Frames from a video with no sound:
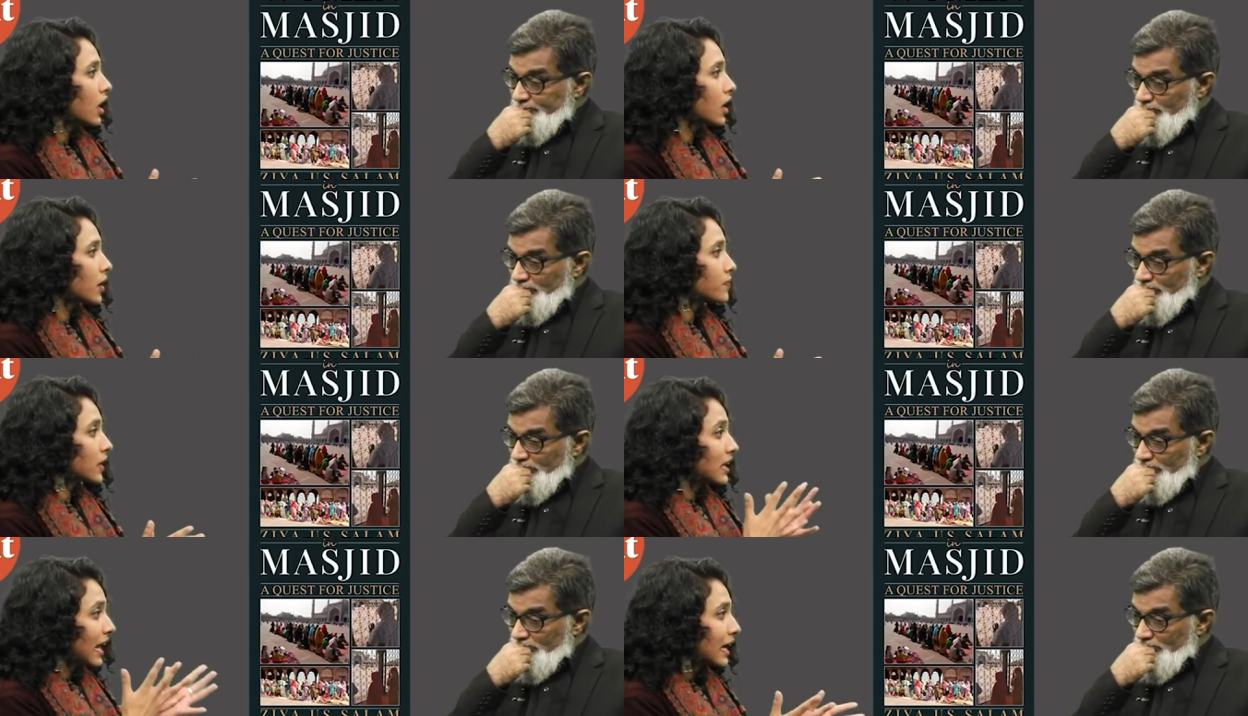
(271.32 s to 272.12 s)
Speaker 1: um,
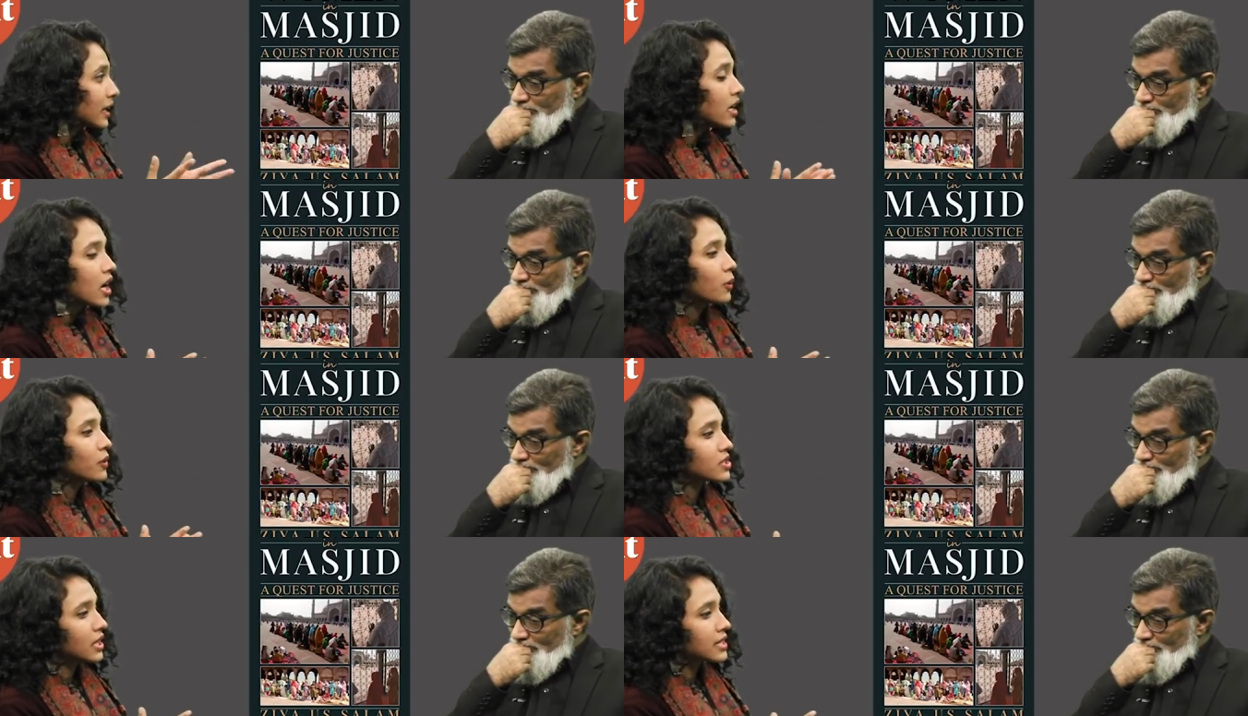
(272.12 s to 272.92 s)
line
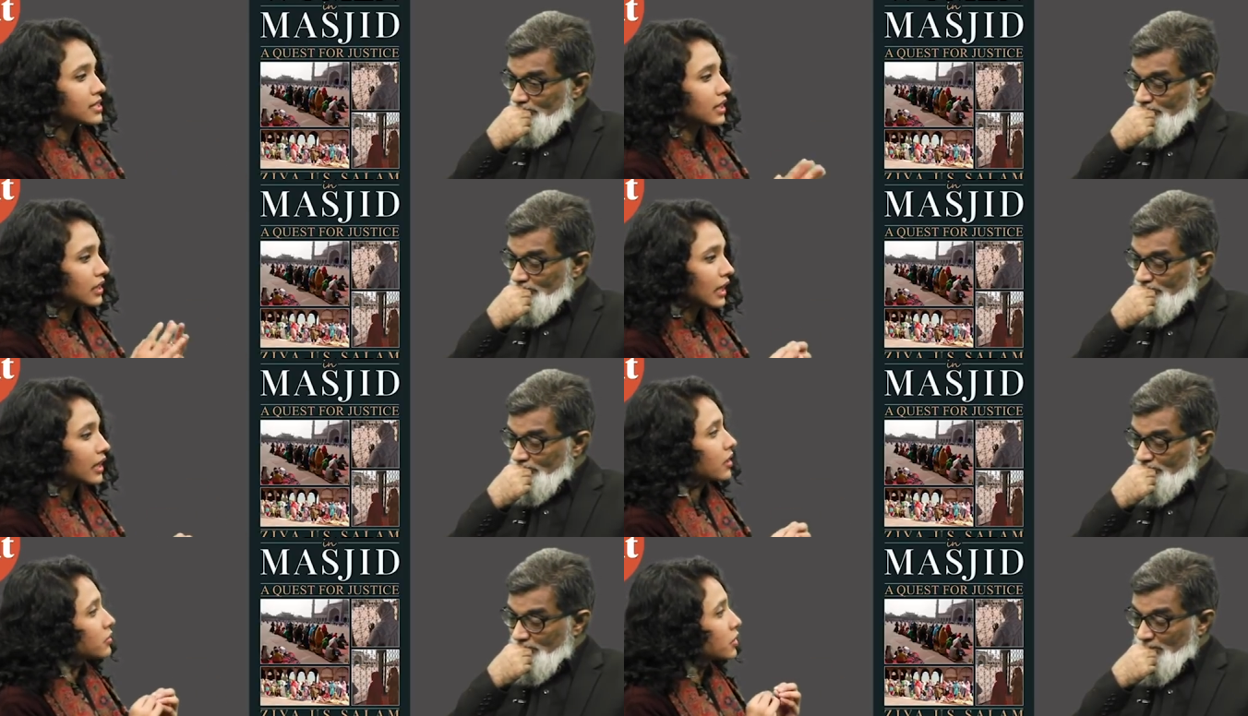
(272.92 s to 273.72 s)
which says that, hey,